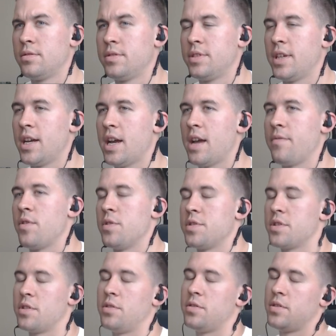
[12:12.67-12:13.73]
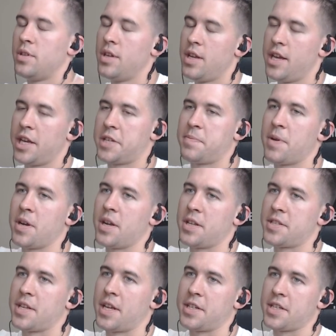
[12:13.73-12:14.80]
Yeah, I have those little
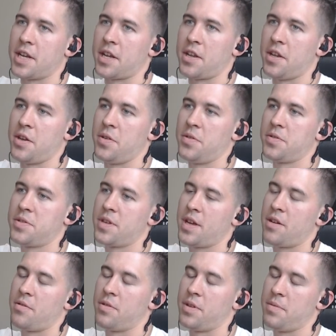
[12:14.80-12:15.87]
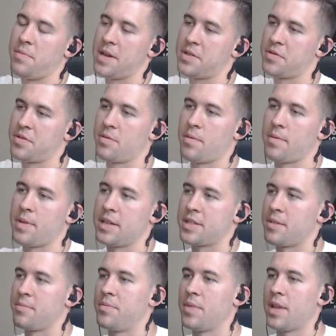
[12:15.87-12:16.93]
experience things I can use. I don't really mess with them unless
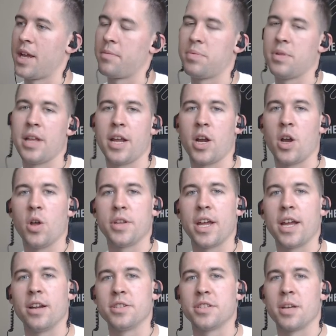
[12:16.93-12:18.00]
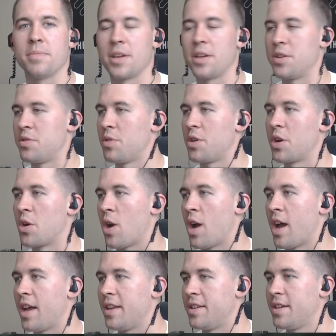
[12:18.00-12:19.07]
I'm like playing all day or something and doing a
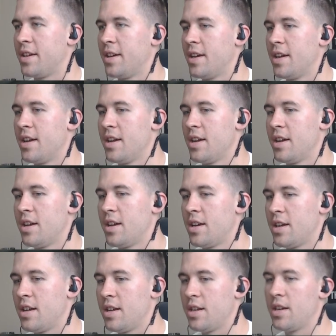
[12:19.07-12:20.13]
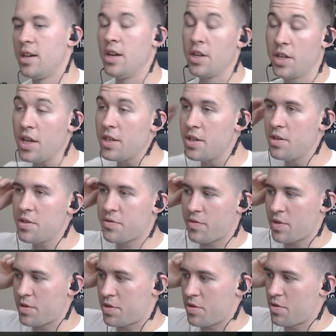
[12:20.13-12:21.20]
grind. Good news for
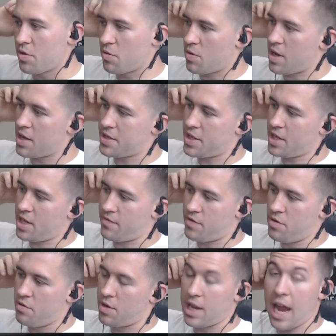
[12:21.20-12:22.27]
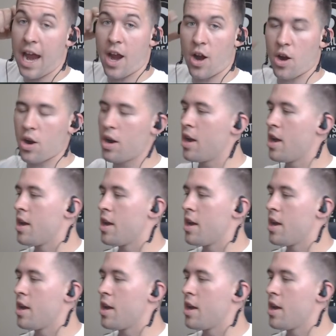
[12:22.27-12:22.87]
those of you that are watching, if you care.